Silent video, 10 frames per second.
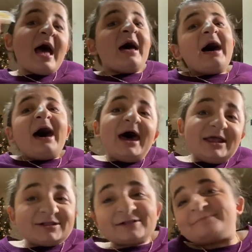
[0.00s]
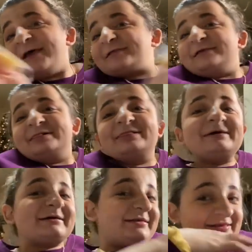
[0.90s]
Hot and spicy,
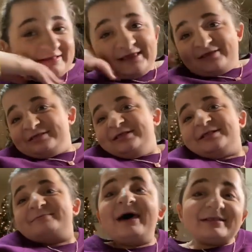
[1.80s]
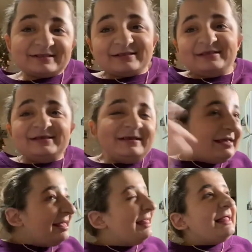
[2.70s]
looking sexy and spicy.
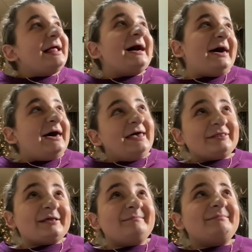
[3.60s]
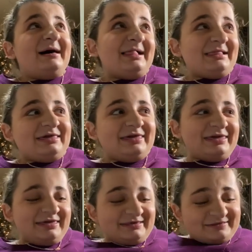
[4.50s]
Hot
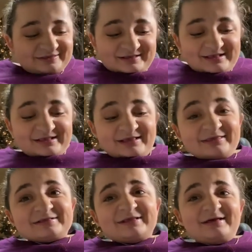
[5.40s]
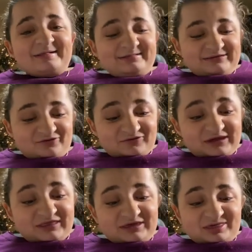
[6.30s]
tamales. So, let's try
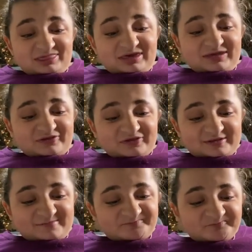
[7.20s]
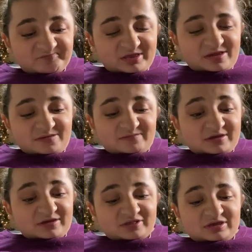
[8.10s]
to eat this.
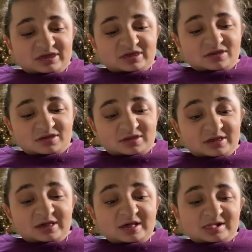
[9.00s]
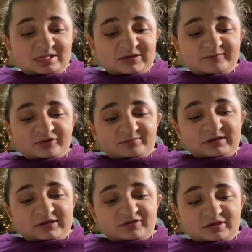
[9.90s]
Because, like, life is
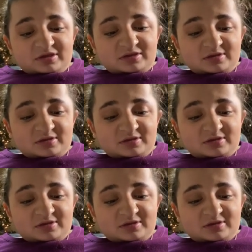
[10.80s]
amazing.